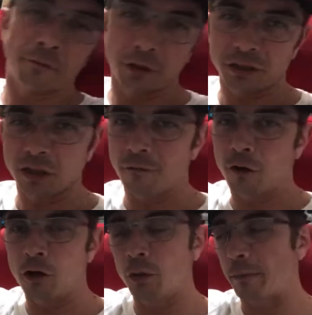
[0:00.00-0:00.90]
full of stuff
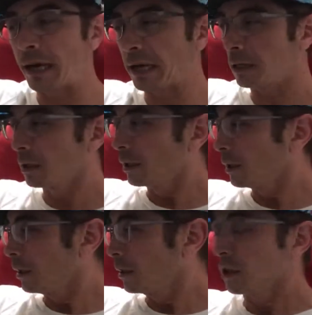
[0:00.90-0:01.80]
all the way back.
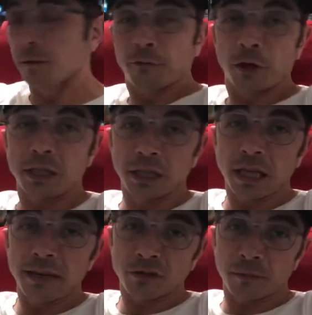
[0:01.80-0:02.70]
So before I did the
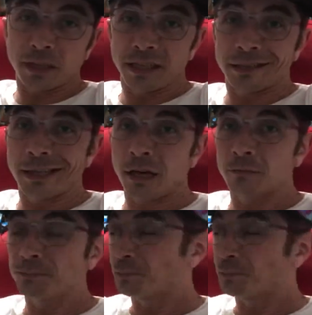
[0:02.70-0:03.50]
live stream, I laid down,